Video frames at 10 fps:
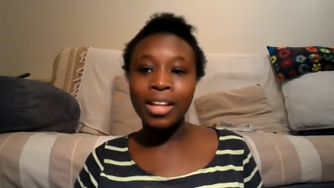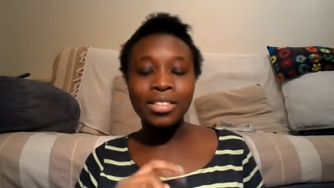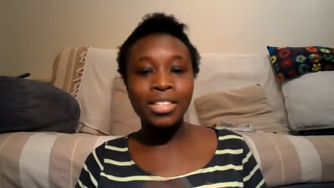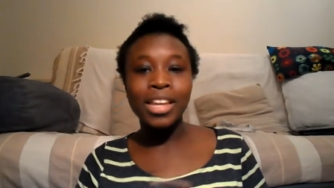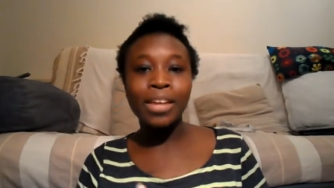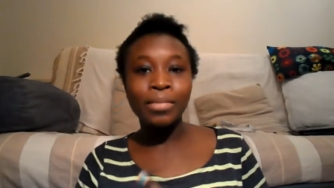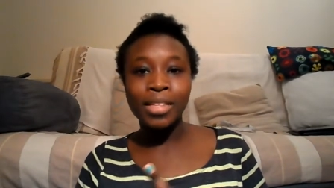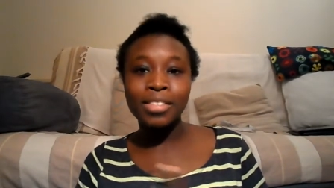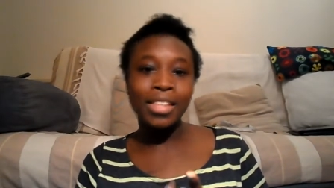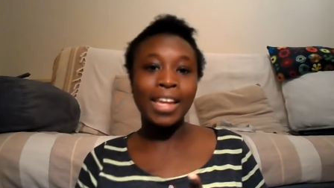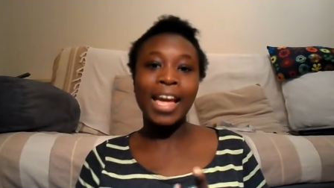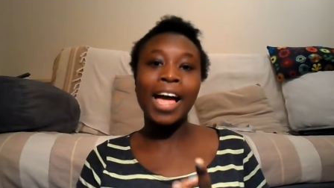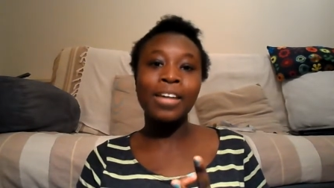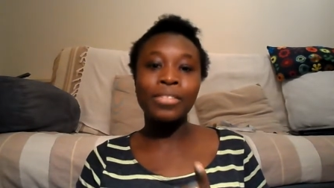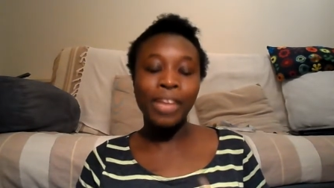That's the name that they
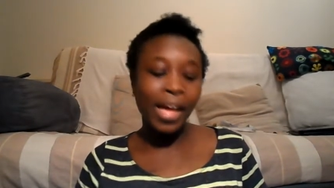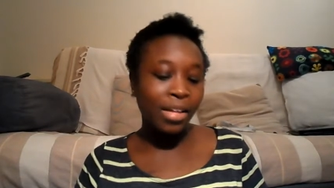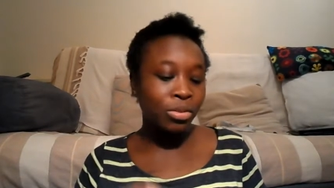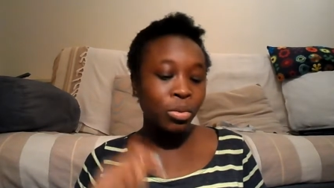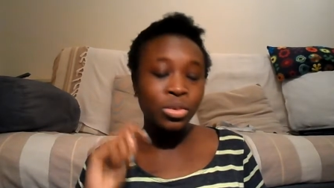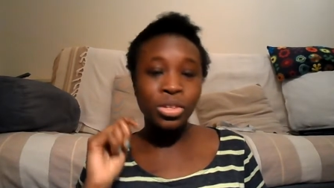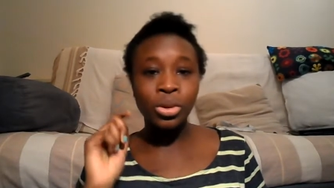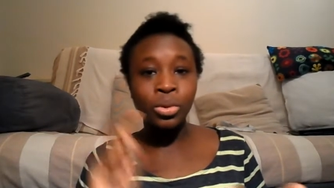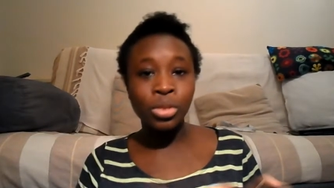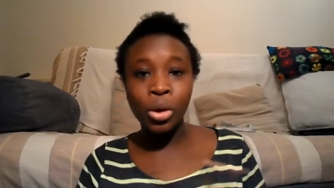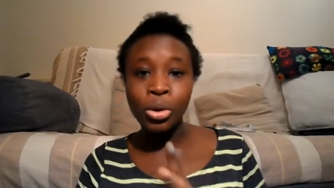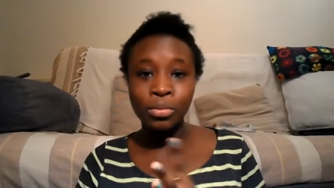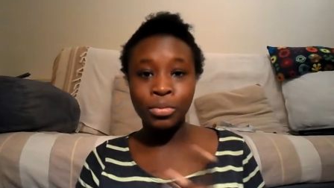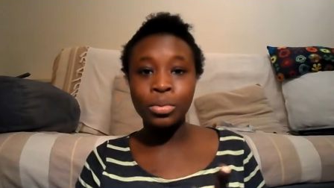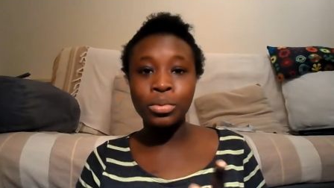have, and also the
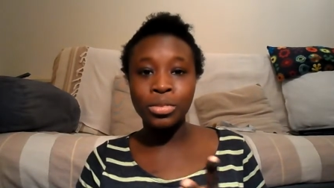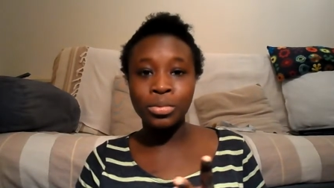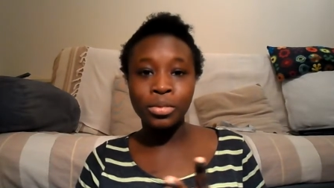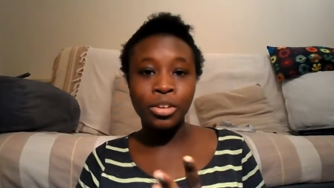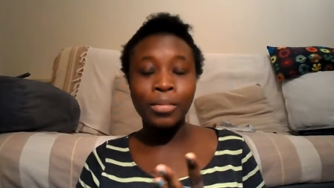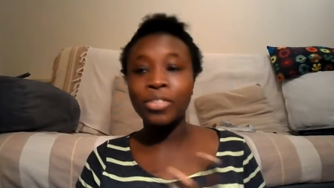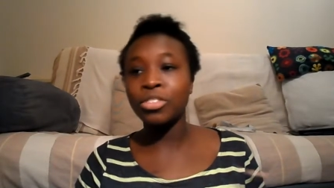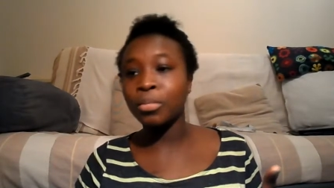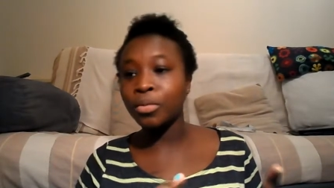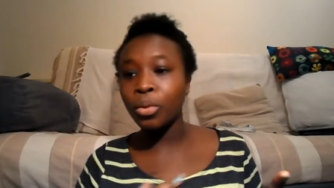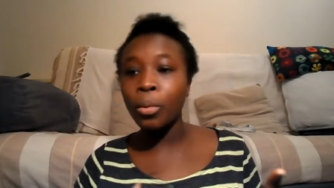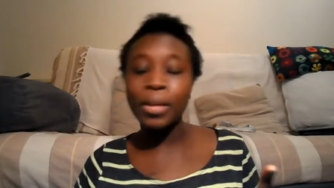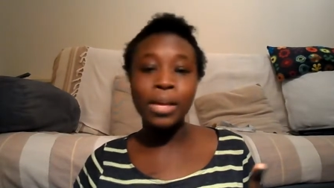Hopefuls, which I mentioned before.